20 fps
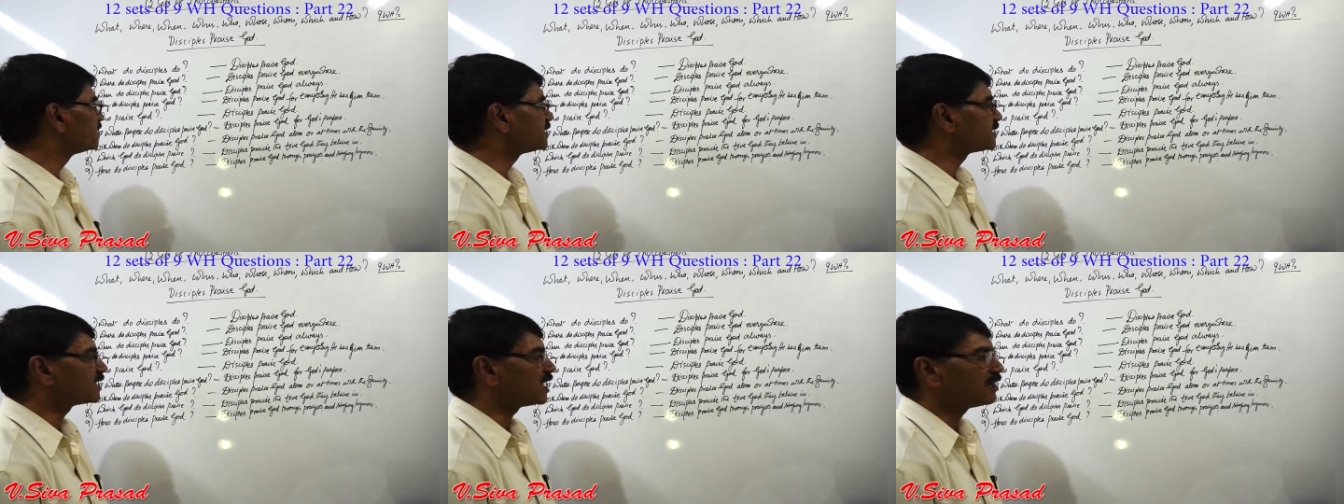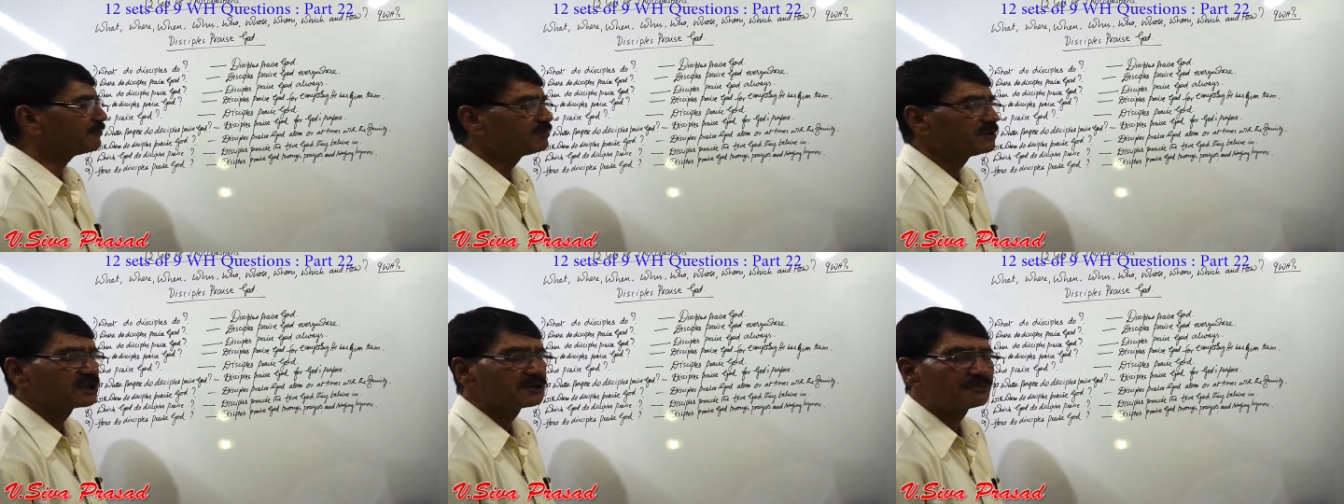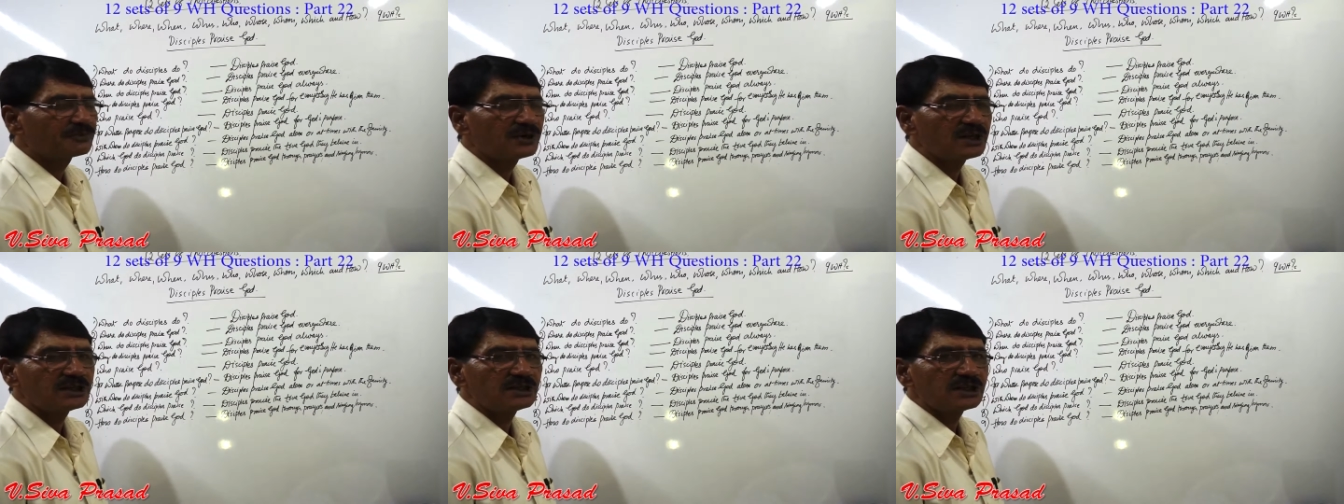disciples
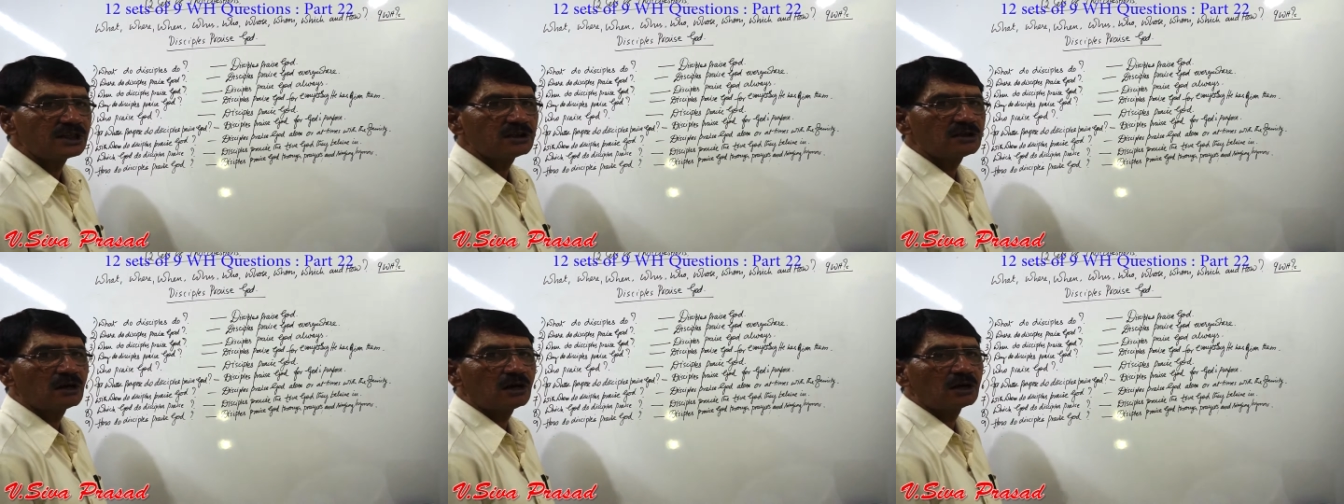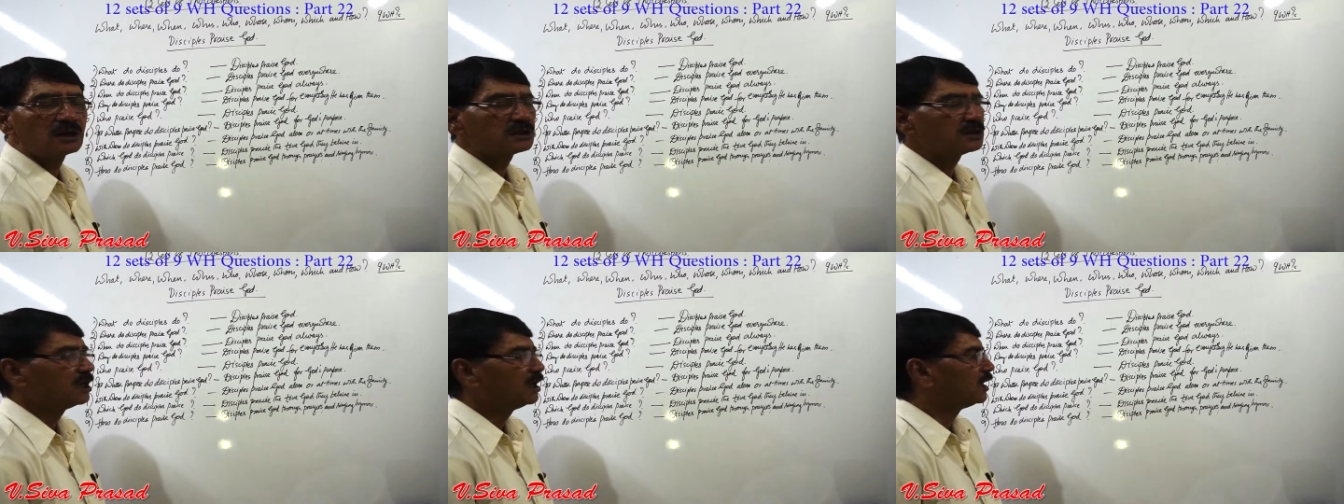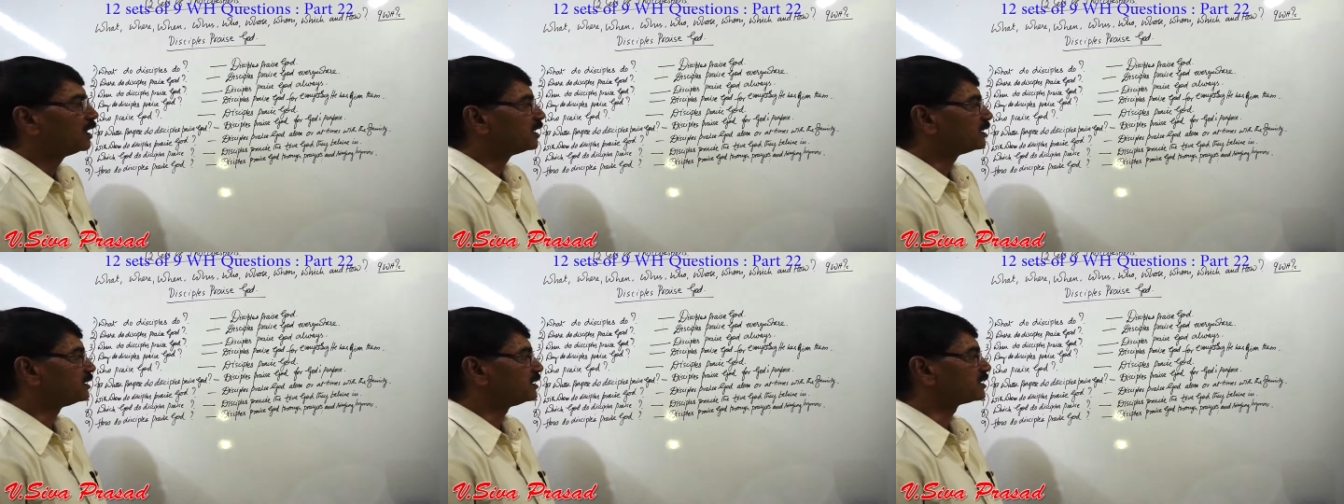praising God?
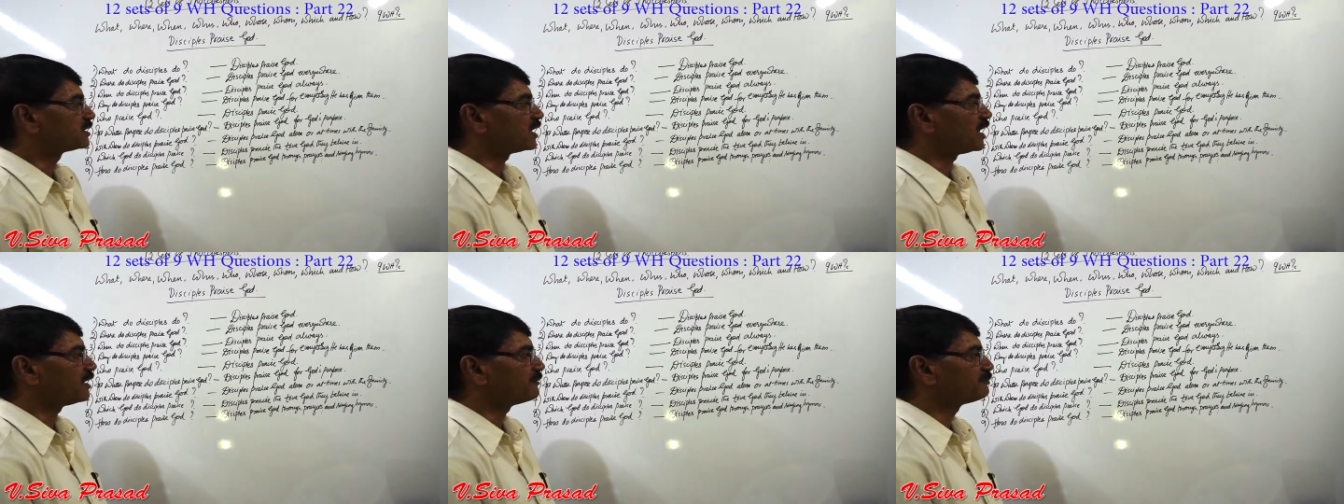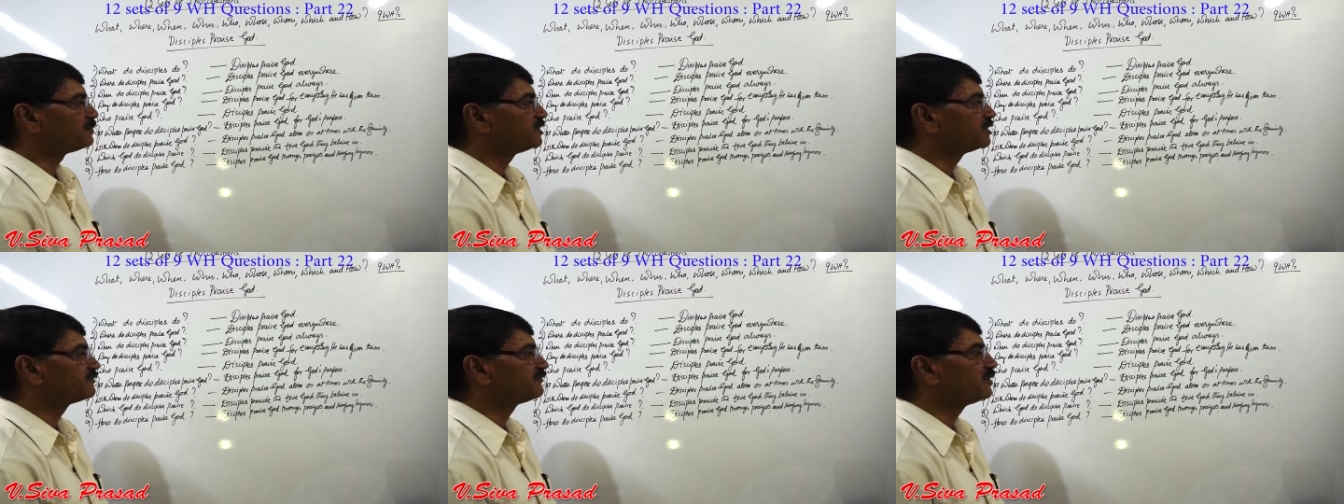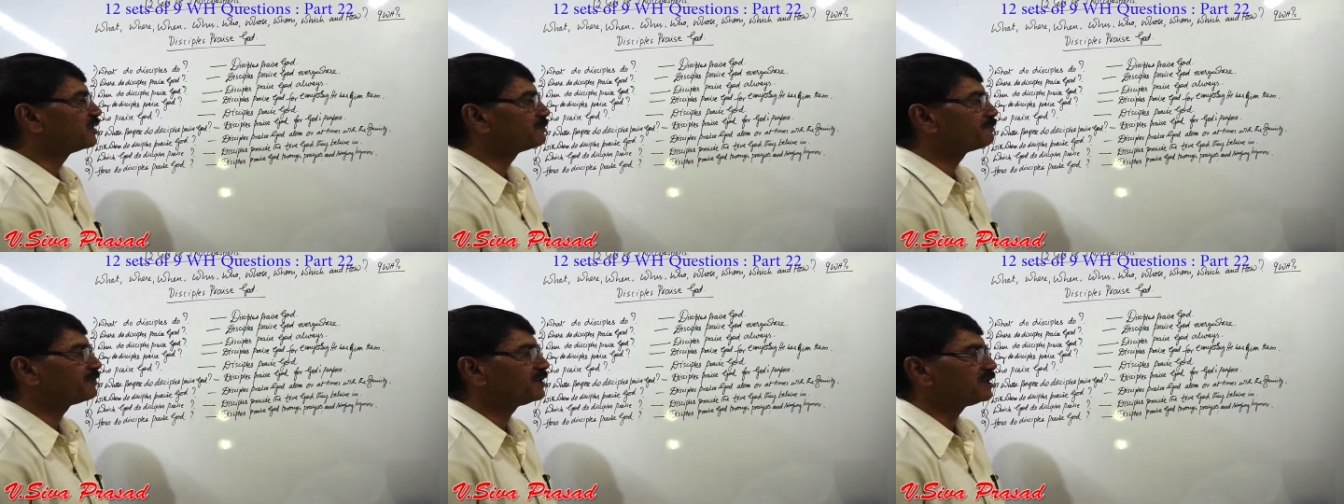Disciples
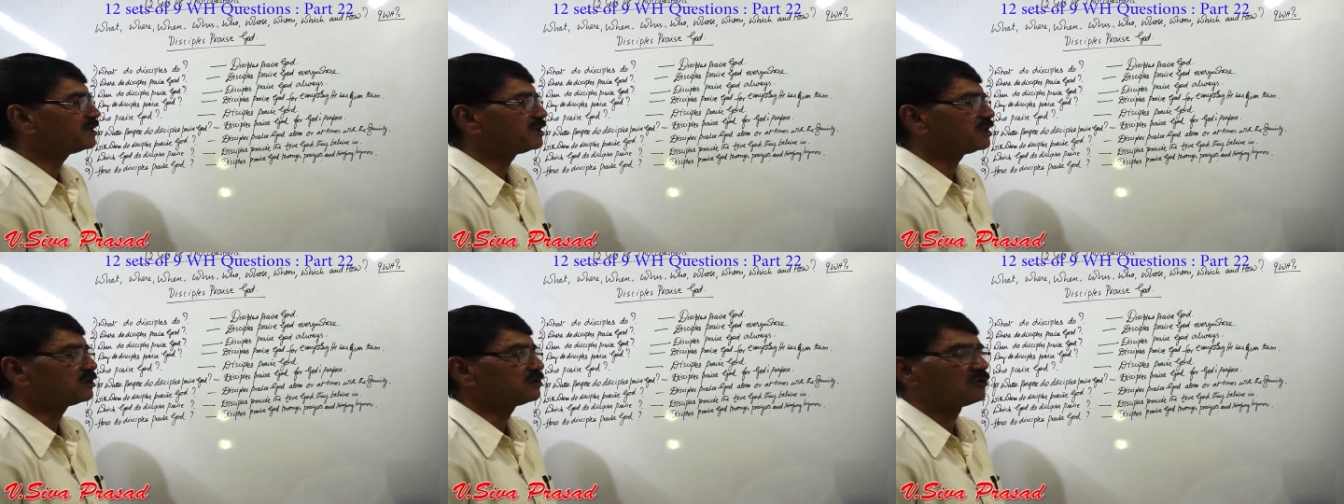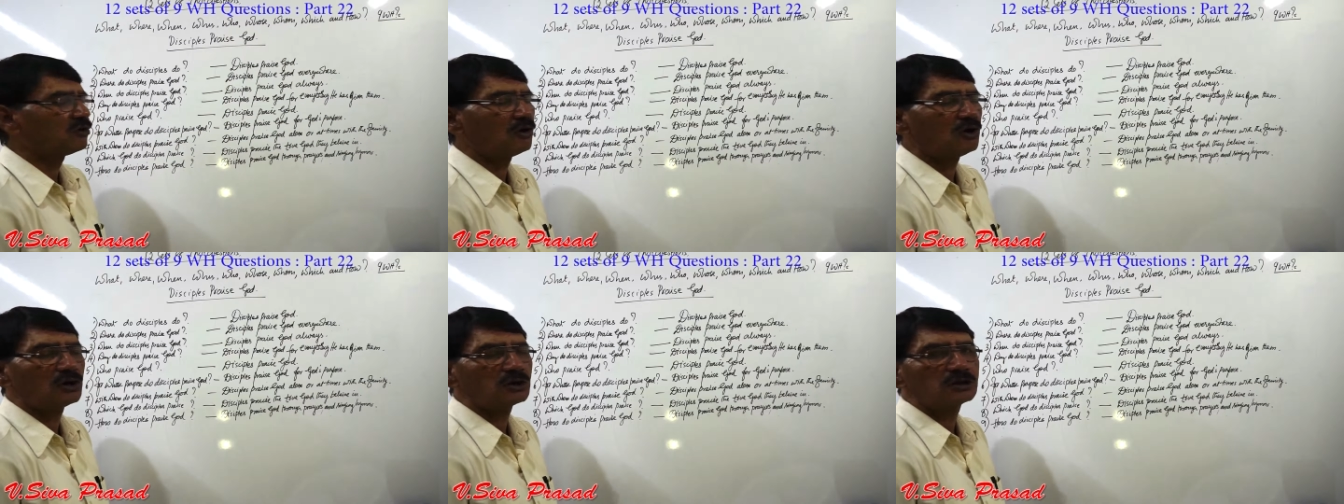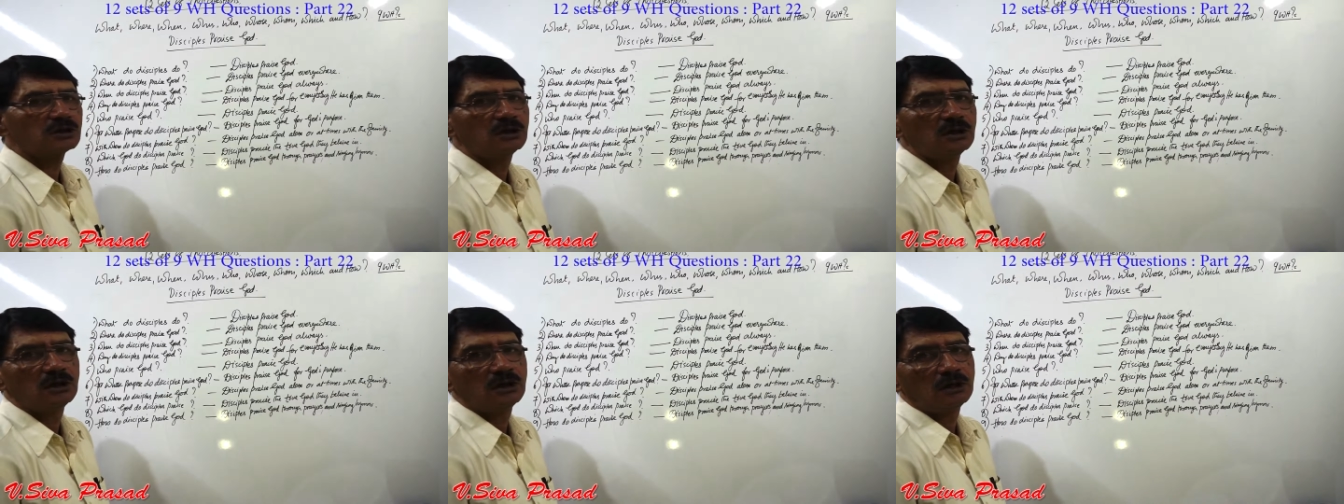were praising
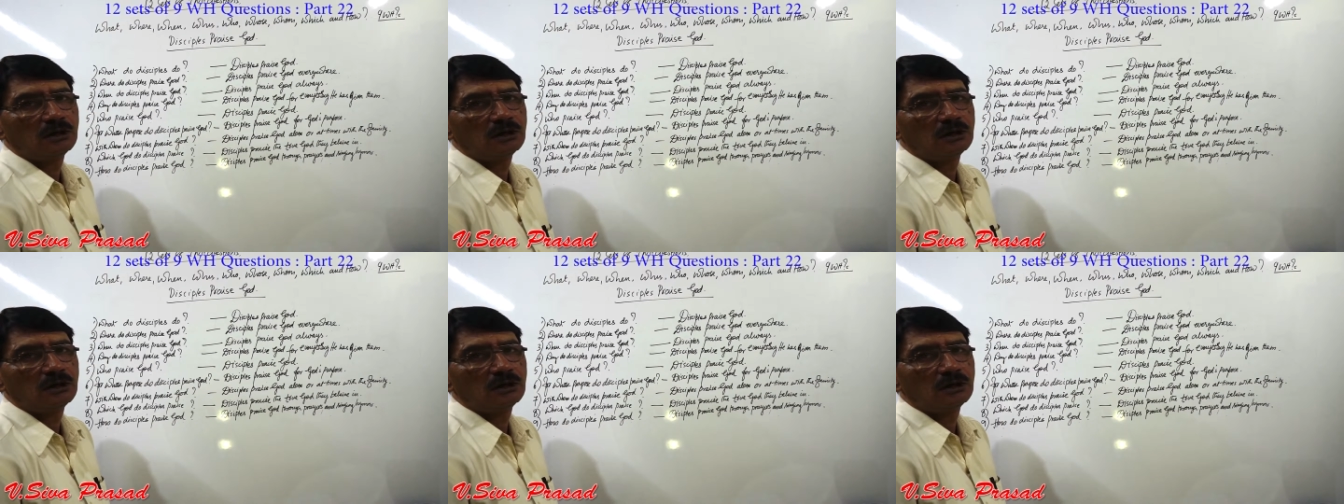God